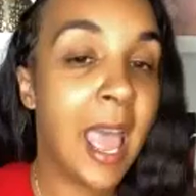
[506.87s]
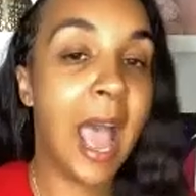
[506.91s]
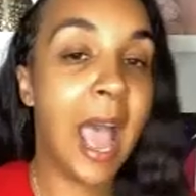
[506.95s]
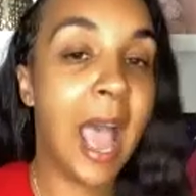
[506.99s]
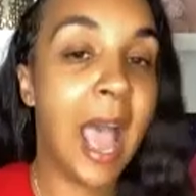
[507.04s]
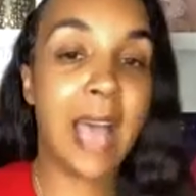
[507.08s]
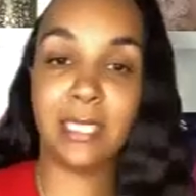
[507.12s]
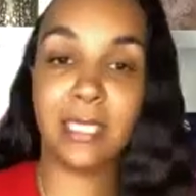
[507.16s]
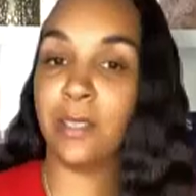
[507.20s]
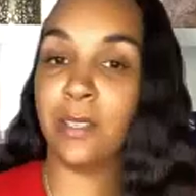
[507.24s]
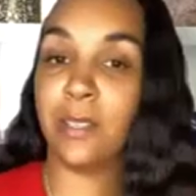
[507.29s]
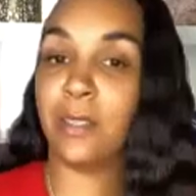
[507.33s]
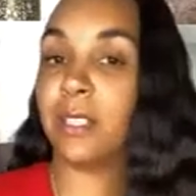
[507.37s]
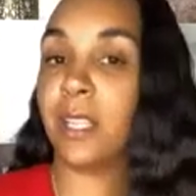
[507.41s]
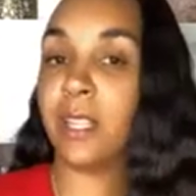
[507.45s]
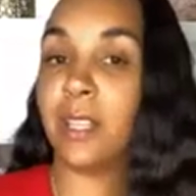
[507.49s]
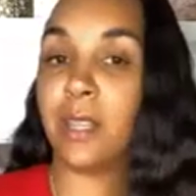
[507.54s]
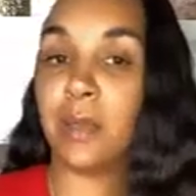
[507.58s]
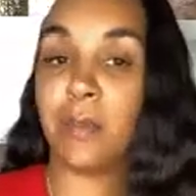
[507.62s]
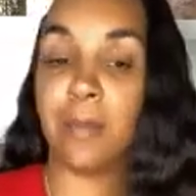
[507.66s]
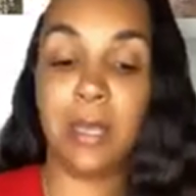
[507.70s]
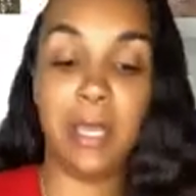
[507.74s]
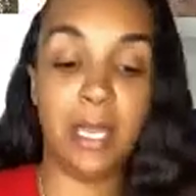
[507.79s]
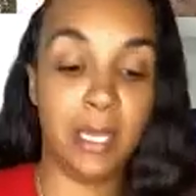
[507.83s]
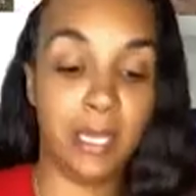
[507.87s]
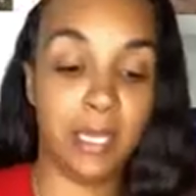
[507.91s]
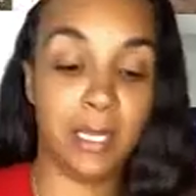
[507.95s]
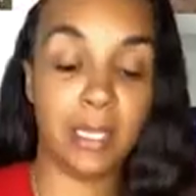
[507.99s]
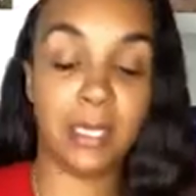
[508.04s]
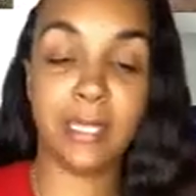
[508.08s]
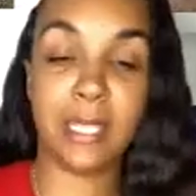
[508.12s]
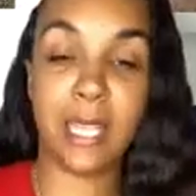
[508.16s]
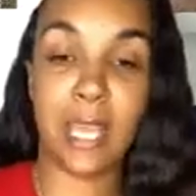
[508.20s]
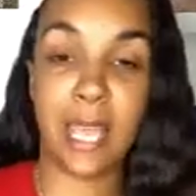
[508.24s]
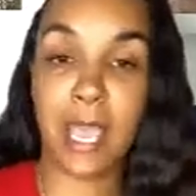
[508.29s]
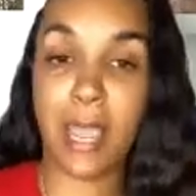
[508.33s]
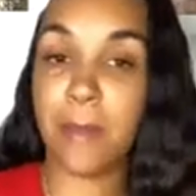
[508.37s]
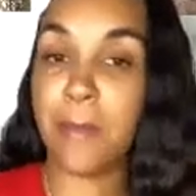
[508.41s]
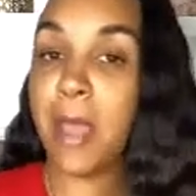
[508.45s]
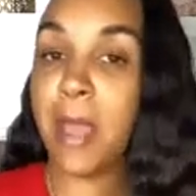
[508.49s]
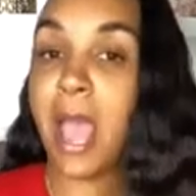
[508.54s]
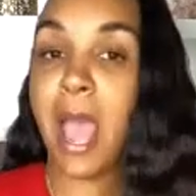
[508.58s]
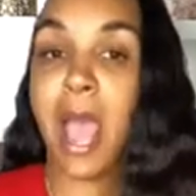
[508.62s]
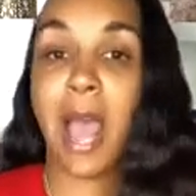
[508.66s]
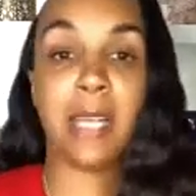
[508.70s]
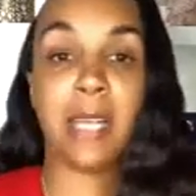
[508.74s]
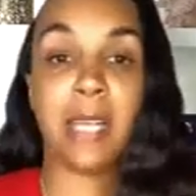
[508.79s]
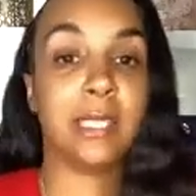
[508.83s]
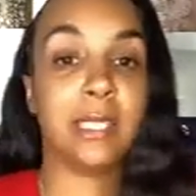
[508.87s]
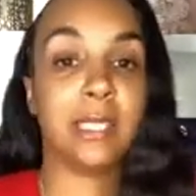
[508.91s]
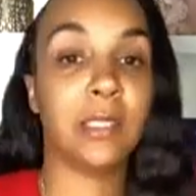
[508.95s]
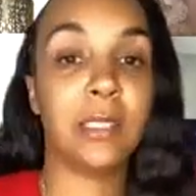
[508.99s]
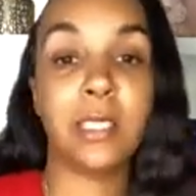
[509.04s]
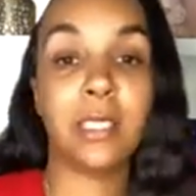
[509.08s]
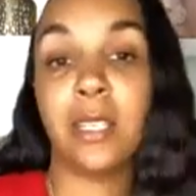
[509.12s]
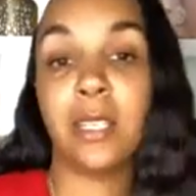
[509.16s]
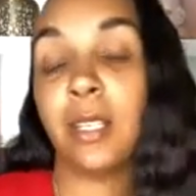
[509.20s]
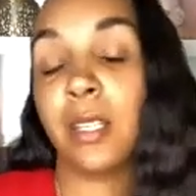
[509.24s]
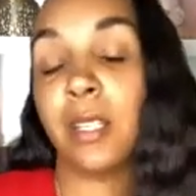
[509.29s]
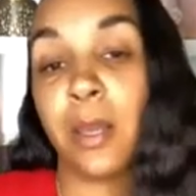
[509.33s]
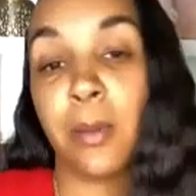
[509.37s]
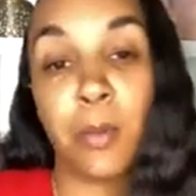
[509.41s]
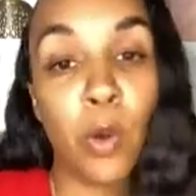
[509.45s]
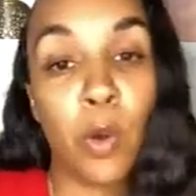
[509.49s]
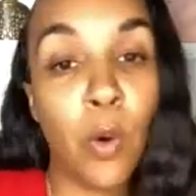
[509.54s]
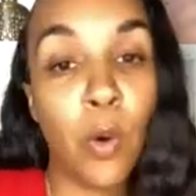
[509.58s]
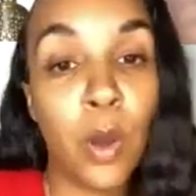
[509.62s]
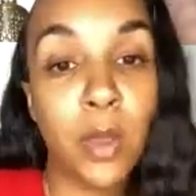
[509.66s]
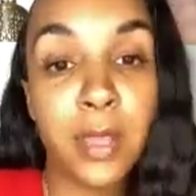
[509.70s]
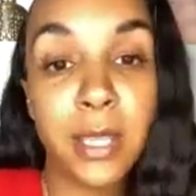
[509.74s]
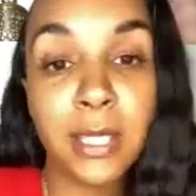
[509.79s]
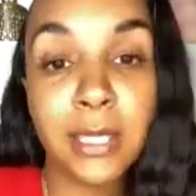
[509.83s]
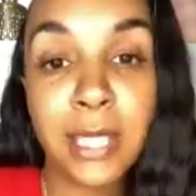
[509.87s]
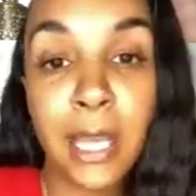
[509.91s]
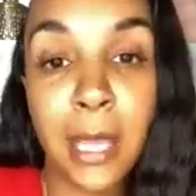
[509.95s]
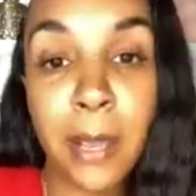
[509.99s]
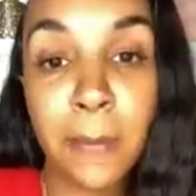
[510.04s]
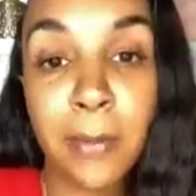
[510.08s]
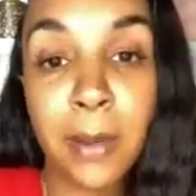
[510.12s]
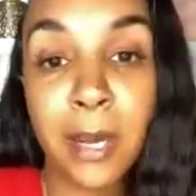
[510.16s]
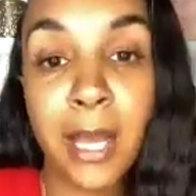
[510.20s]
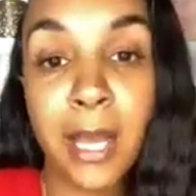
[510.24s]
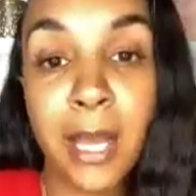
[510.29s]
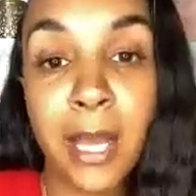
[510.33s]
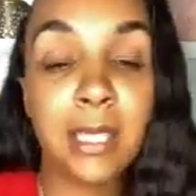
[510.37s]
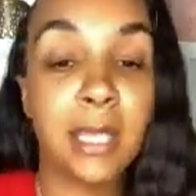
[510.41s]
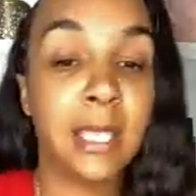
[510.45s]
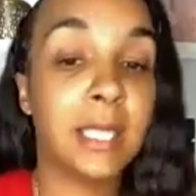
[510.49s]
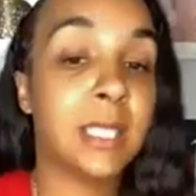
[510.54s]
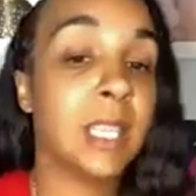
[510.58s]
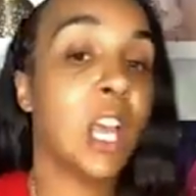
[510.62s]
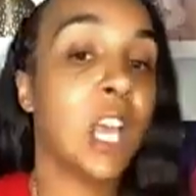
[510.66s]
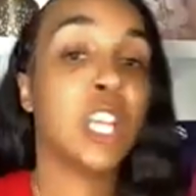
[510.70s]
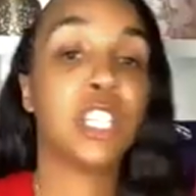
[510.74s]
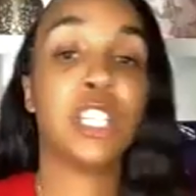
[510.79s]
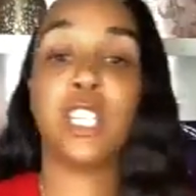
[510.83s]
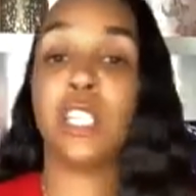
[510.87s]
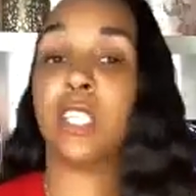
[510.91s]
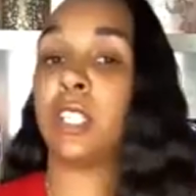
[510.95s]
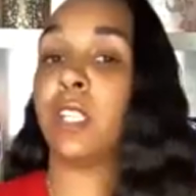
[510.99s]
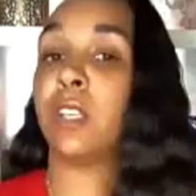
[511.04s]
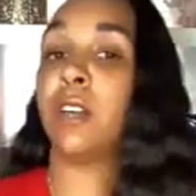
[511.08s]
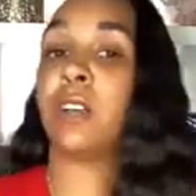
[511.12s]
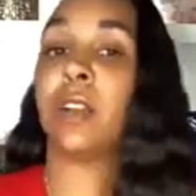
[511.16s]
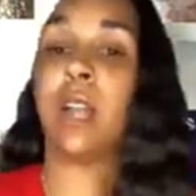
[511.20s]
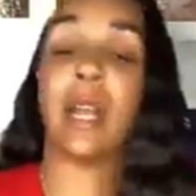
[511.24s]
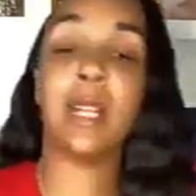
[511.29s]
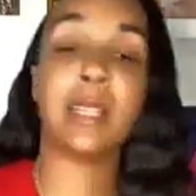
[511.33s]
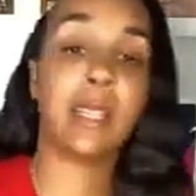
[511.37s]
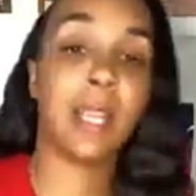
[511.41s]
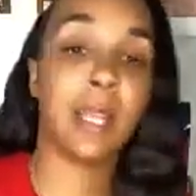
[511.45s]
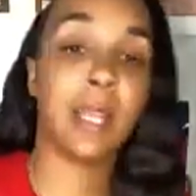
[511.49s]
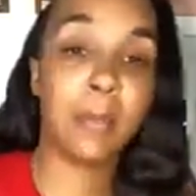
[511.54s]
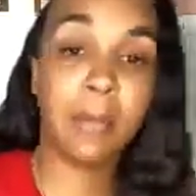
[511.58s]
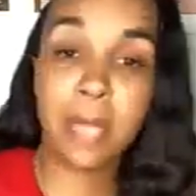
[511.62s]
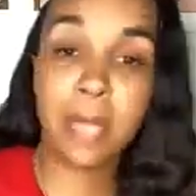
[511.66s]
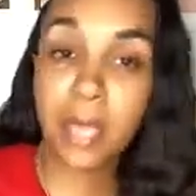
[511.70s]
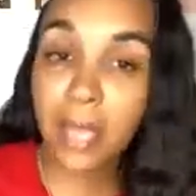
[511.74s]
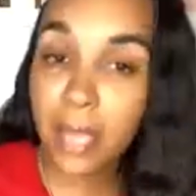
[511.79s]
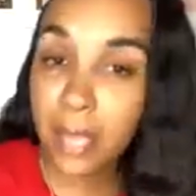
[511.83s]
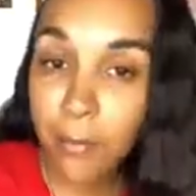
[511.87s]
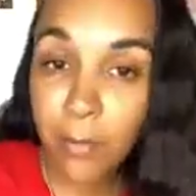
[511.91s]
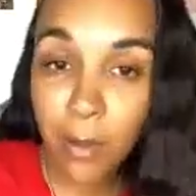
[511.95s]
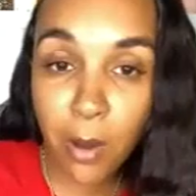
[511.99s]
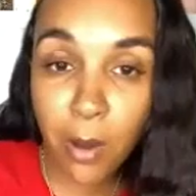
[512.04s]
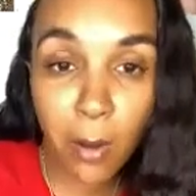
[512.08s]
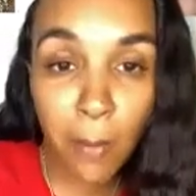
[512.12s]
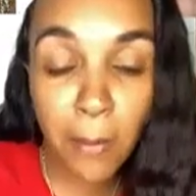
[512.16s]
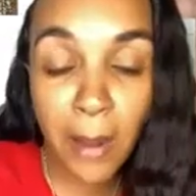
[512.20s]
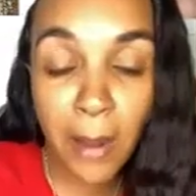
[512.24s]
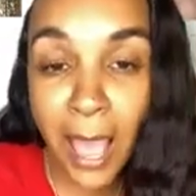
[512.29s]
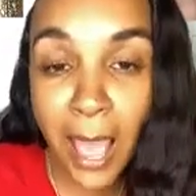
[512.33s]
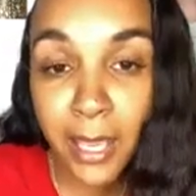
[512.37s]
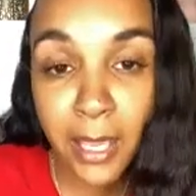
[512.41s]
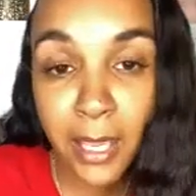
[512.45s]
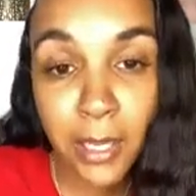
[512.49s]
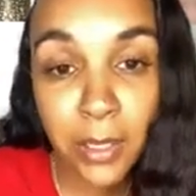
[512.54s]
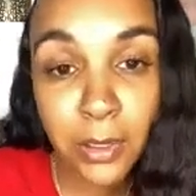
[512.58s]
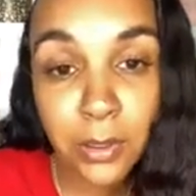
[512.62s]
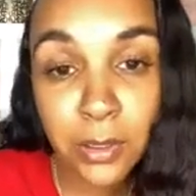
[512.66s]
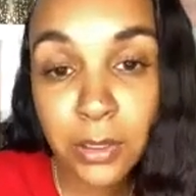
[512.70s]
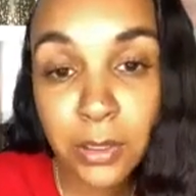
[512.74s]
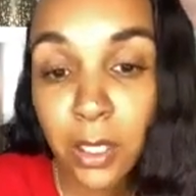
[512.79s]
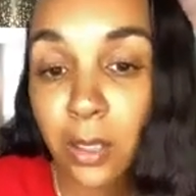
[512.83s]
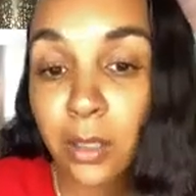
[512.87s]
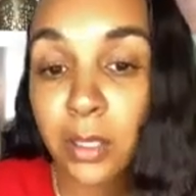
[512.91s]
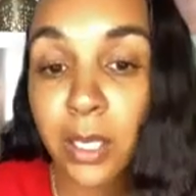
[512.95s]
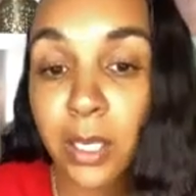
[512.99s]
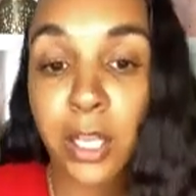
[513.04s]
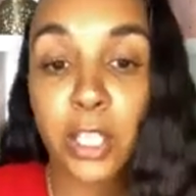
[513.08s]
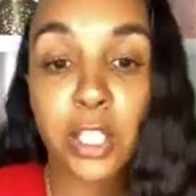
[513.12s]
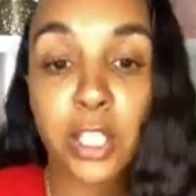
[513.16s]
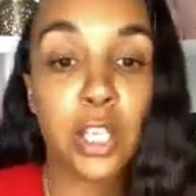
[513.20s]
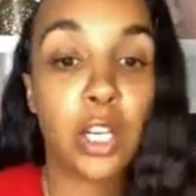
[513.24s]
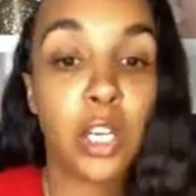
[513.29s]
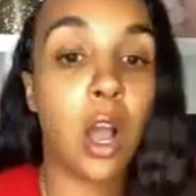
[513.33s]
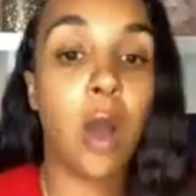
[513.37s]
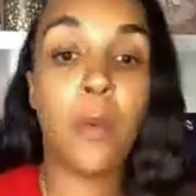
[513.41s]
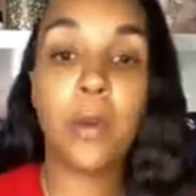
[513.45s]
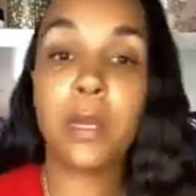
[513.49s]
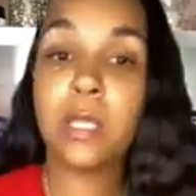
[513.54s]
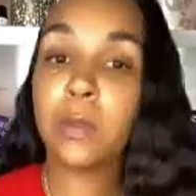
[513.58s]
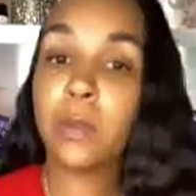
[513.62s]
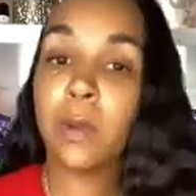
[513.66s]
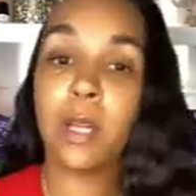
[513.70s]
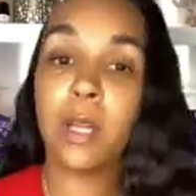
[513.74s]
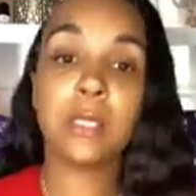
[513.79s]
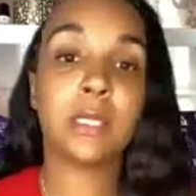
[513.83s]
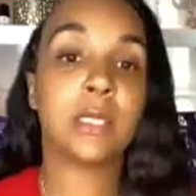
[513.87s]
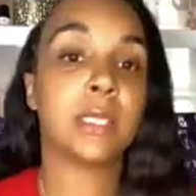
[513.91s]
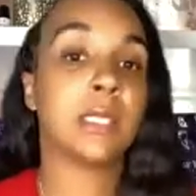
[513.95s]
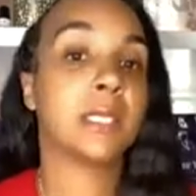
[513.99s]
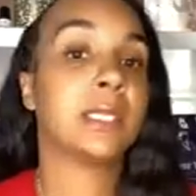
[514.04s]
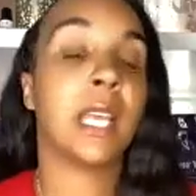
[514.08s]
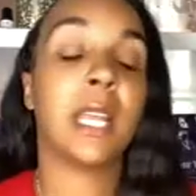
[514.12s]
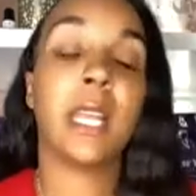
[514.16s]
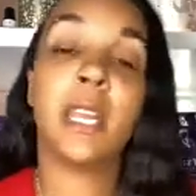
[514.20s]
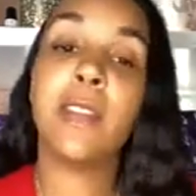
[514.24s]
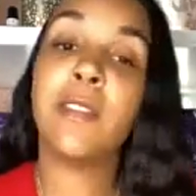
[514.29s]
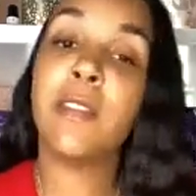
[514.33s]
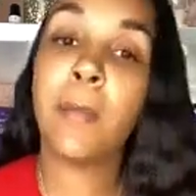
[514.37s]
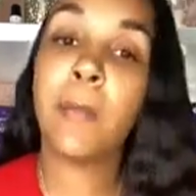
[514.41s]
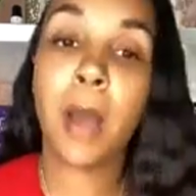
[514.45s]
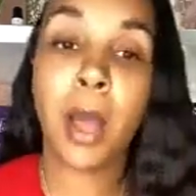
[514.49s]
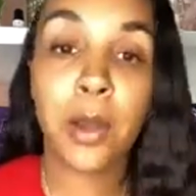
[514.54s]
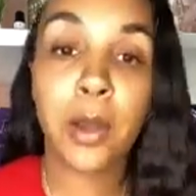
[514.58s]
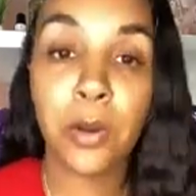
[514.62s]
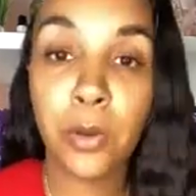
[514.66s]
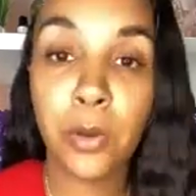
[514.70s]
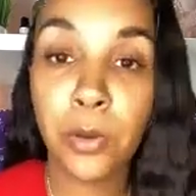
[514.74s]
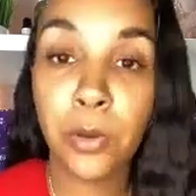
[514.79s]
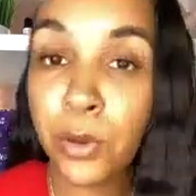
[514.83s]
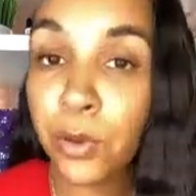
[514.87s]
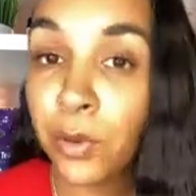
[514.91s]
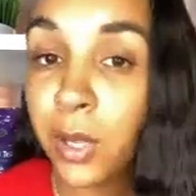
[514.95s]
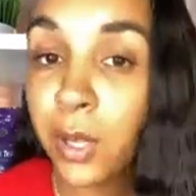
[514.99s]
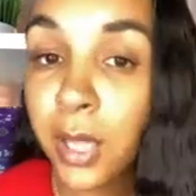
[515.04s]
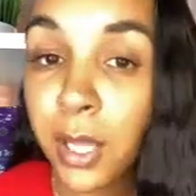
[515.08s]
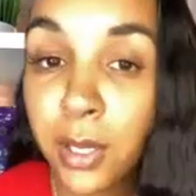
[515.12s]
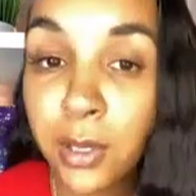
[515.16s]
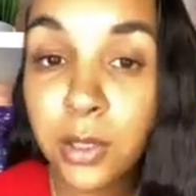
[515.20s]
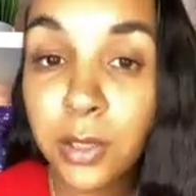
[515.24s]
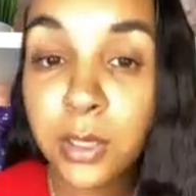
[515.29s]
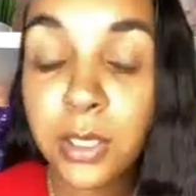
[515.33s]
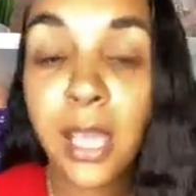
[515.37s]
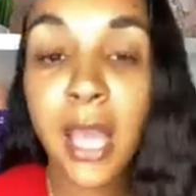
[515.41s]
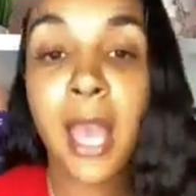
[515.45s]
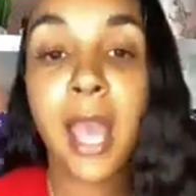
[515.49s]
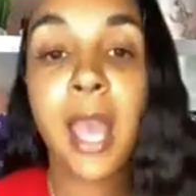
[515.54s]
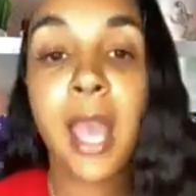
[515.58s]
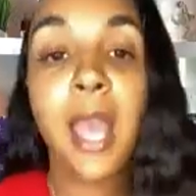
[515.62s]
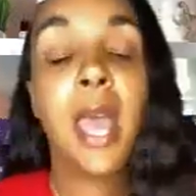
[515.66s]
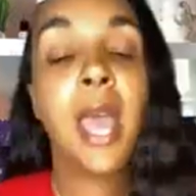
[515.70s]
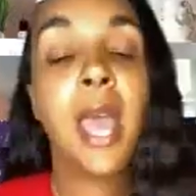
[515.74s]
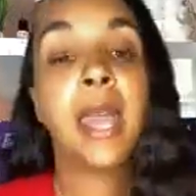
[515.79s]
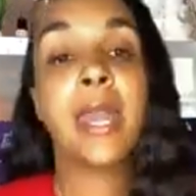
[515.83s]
I still see them eating the same. I still see them going the same places. She still got them lame old black heels on that she always wears. Sis ain't even bought no new heels yet.